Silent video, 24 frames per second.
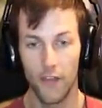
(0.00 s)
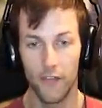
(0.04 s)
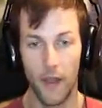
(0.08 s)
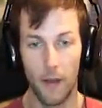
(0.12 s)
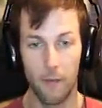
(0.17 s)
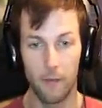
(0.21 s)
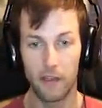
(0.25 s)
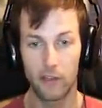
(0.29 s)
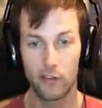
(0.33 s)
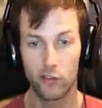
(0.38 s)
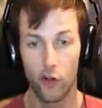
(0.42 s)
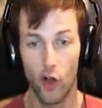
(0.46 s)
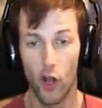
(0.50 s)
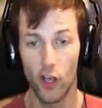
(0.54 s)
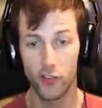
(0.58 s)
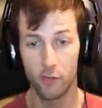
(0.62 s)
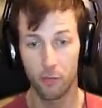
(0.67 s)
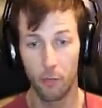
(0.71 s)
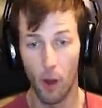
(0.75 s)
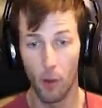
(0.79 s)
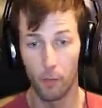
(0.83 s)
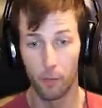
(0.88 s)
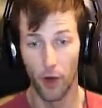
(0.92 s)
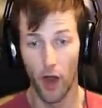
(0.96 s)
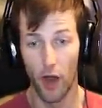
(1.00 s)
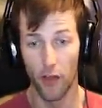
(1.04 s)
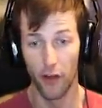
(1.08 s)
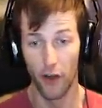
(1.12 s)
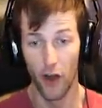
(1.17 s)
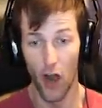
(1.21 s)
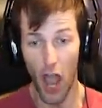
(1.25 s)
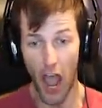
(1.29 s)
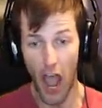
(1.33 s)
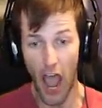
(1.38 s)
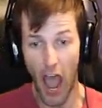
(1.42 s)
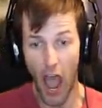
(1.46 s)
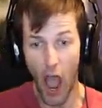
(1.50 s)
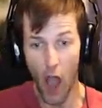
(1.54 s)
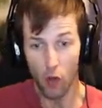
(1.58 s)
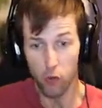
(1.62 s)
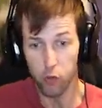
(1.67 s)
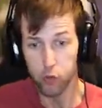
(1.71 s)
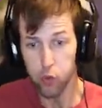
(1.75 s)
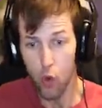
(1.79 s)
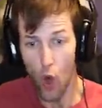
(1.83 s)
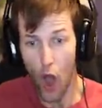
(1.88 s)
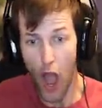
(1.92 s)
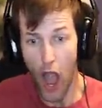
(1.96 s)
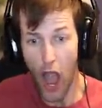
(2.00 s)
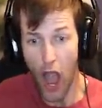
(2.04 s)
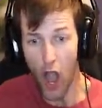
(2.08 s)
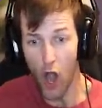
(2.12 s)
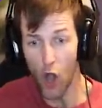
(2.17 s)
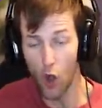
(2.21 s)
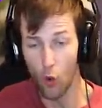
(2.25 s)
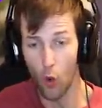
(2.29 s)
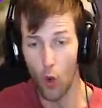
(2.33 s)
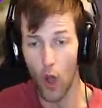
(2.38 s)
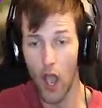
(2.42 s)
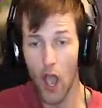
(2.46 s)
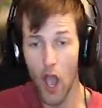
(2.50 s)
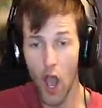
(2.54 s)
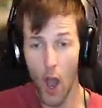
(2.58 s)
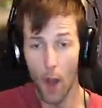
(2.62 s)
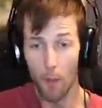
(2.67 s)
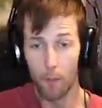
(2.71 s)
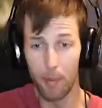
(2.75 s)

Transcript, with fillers: That means crossbow, brother. Oh, whoa.